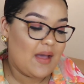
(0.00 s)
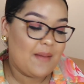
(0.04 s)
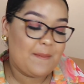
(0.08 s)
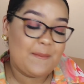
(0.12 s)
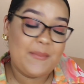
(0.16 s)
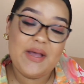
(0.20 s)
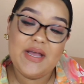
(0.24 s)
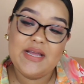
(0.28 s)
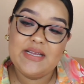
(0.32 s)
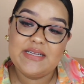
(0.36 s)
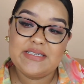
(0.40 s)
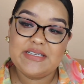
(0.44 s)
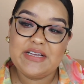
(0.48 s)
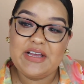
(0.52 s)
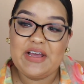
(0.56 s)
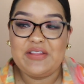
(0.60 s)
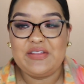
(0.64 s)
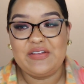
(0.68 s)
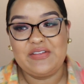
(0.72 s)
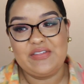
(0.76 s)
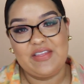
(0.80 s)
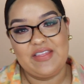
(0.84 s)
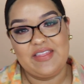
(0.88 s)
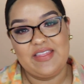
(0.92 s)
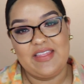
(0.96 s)
But
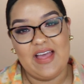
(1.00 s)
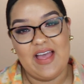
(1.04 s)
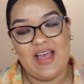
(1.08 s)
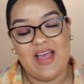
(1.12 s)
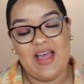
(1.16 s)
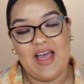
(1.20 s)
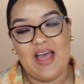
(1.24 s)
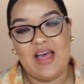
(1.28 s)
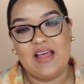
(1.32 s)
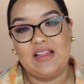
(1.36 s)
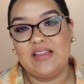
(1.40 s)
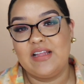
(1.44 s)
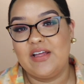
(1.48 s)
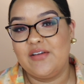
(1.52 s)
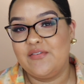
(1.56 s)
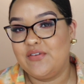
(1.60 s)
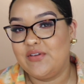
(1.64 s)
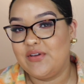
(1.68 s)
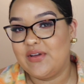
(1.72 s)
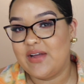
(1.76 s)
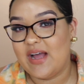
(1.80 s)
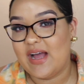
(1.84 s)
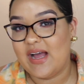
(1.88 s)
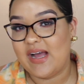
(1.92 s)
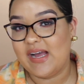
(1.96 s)
other than that, I love
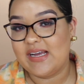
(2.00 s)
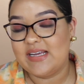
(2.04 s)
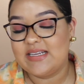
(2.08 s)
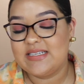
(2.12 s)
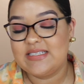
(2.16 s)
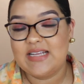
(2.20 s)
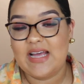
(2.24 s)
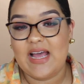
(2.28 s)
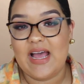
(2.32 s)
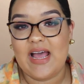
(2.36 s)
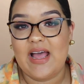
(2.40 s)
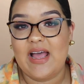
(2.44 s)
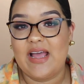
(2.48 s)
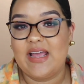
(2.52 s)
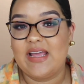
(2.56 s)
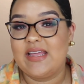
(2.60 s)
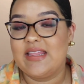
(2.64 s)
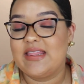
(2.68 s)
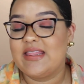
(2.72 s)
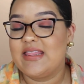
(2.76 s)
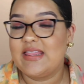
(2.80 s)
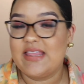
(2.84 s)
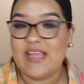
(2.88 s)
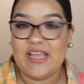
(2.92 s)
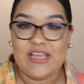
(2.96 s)
you guys.
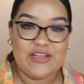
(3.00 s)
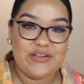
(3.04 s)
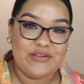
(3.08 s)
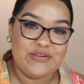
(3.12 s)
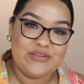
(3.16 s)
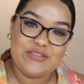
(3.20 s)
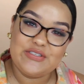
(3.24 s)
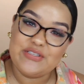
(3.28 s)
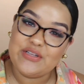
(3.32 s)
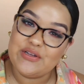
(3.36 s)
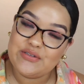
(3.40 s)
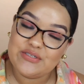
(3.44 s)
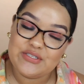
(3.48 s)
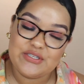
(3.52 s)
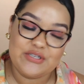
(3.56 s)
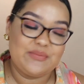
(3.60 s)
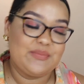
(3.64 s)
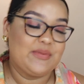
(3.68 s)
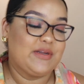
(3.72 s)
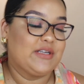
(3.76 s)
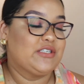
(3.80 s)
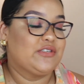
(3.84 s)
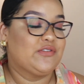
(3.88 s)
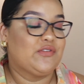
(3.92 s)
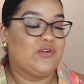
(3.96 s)
I thank you so, so
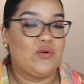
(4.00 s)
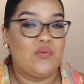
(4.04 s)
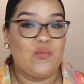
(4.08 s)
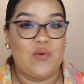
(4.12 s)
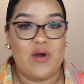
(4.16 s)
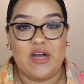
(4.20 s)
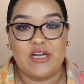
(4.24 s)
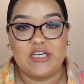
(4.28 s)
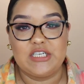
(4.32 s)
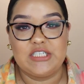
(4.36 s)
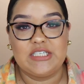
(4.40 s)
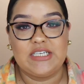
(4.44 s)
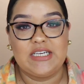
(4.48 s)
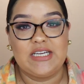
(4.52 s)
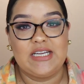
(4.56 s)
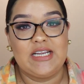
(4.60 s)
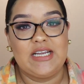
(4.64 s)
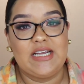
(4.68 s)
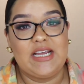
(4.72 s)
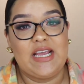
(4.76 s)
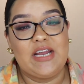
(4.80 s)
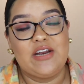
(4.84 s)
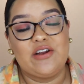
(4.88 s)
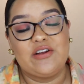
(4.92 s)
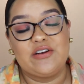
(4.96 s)
much for
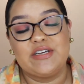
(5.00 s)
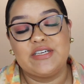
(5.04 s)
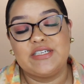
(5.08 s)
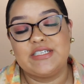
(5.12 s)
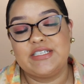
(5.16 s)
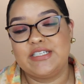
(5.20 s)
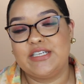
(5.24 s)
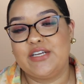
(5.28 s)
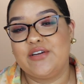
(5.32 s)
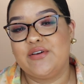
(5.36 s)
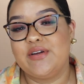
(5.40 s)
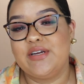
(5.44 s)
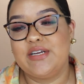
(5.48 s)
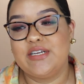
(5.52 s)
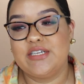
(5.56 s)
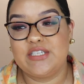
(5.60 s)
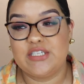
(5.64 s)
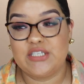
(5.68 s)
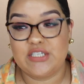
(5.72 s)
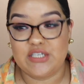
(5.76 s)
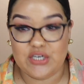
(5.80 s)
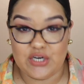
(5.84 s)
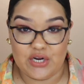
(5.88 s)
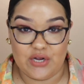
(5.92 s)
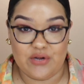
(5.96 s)
watching. And on a
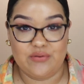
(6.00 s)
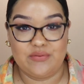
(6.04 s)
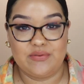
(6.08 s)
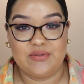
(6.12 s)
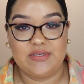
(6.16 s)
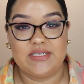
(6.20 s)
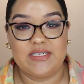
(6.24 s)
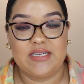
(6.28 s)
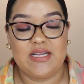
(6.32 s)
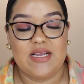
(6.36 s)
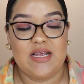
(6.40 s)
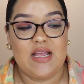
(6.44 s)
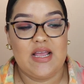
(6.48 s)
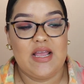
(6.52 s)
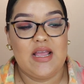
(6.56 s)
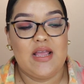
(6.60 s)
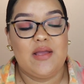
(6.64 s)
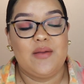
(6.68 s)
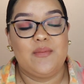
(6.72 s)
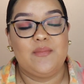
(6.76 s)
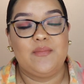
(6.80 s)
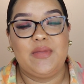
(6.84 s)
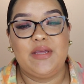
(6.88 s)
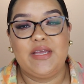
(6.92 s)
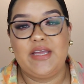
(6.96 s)
serious note,
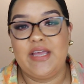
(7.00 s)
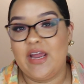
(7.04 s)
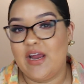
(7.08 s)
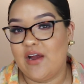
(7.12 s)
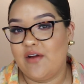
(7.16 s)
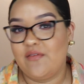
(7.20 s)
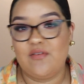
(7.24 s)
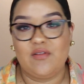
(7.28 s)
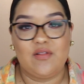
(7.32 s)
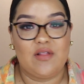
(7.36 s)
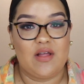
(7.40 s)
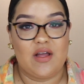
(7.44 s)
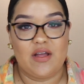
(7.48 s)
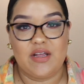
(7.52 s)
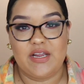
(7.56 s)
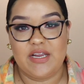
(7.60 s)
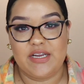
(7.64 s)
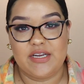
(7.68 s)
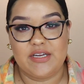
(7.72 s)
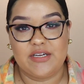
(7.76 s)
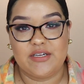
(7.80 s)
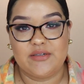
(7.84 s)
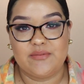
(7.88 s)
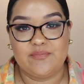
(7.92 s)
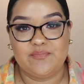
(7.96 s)
be careful out
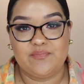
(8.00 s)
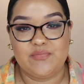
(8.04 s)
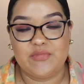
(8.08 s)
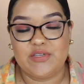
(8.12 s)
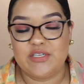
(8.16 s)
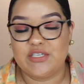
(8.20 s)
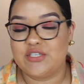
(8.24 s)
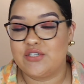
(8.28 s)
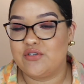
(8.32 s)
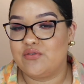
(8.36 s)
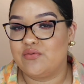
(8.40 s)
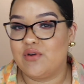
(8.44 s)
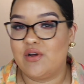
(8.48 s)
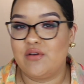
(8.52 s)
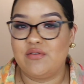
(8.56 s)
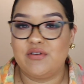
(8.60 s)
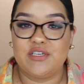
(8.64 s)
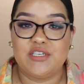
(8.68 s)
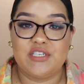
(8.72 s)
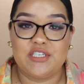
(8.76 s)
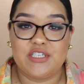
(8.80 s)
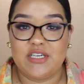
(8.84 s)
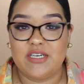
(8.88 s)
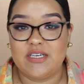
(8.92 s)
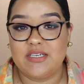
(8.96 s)
here. This corona
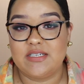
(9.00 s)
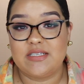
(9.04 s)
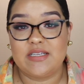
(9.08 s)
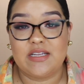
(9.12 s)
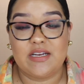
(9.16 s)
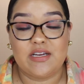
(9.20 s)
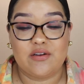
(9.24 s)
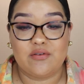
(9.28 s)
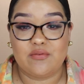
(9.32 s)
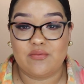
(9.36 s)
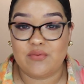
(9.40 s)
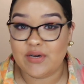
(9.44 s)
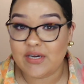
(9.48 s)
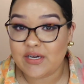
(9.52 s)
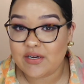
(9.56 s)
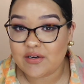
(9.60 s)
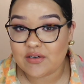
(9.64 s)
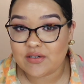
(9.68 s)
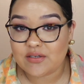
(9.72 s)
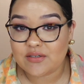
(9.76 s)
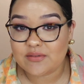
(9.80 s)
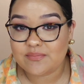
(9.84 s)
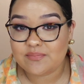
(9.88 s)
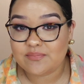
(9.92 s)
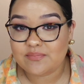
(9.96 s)
shit is getting
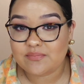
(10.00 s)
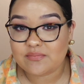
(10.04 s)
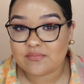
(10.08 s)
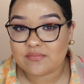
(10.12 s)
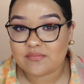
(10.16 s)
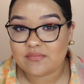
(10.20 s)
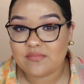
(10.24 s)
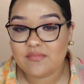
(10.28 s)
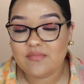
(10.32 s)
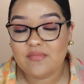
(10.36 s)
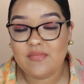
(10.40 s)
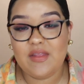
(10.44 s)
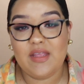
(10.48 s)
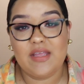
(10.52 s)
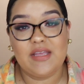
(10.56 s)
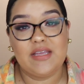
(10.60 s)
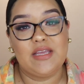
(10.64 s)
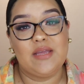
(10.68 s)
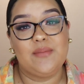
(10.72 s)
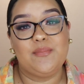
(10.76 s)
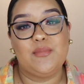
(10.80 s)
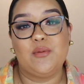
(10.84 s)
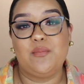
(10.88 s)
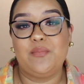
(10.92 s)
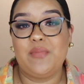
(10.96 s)
real.
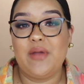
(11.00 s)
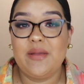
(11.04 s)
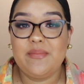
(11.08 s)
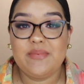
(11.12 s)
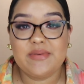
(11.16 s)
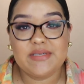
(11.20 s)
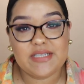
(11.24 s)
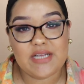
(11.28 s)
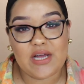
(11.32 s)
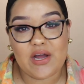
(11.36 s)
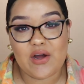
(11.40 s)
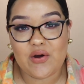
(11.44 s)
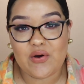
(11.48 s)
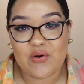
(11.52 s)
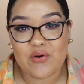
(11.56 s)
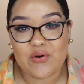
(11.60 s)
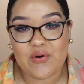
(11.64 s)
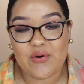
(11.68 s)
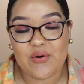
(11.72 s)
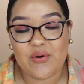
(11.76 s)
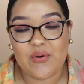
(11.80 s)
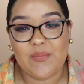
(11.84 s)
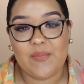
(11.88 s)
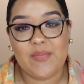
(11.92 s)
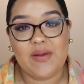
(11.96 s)
Keep your babies at
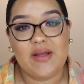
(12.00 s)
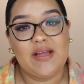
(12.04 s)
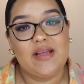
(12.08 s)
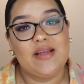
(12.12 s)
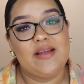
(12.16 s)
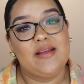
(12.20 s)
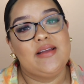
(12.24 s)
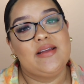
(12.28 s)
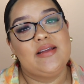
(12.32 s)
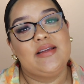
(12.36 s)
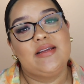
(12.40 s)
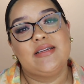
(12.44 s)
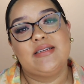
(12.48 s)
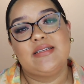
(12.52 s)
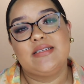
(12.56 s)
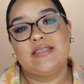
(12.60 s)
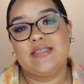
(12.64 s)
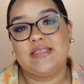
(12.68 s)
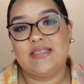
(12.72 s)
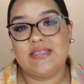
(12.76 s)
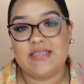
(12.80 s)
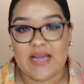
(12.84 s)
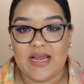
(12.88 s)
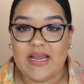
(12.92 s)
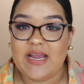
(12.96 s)
home.
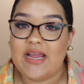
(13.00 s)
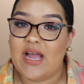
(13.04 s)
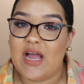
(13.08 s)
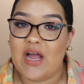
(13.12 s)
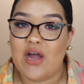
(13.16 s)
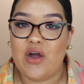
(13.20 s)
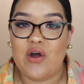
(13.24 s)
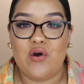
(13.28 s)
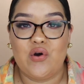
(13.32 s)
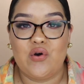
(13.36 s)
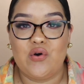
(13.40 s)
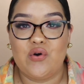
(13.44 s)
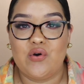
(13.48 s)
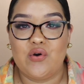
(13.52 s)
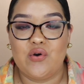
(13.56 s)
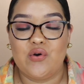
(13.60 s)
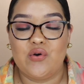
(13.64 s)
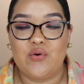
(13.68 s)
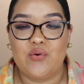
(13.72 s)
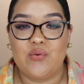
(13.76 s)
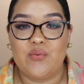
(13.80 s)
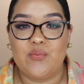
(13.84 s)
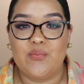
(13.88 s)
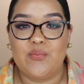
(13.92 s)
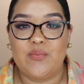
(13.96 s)
Stay at
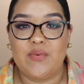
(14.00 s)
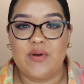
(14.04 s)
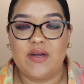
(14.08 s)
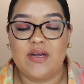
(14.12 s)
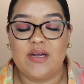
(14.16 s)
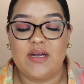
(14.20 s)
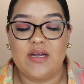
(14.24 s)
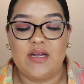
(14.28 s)
home.